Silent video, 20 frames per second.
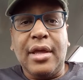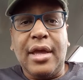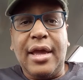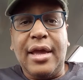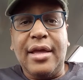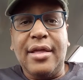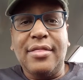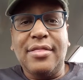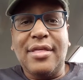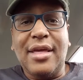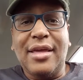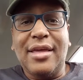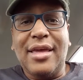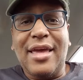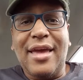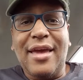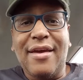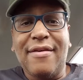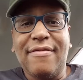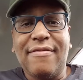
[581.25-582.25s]
and they
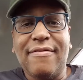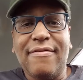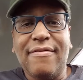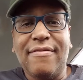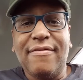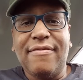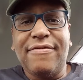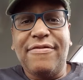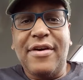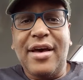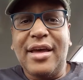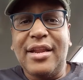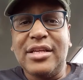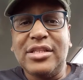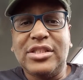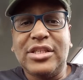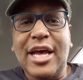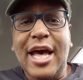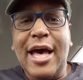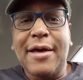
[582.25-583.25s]
can't find a
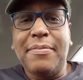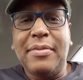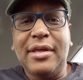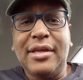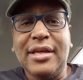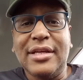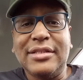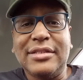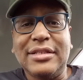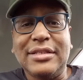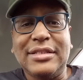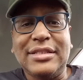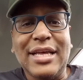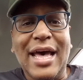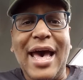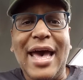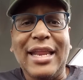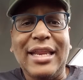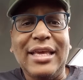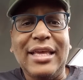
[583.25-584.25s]
job because
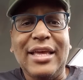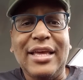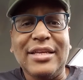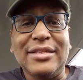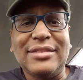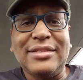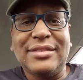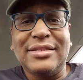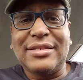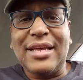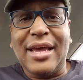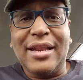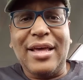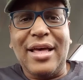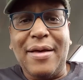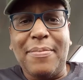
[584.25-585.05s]
society has set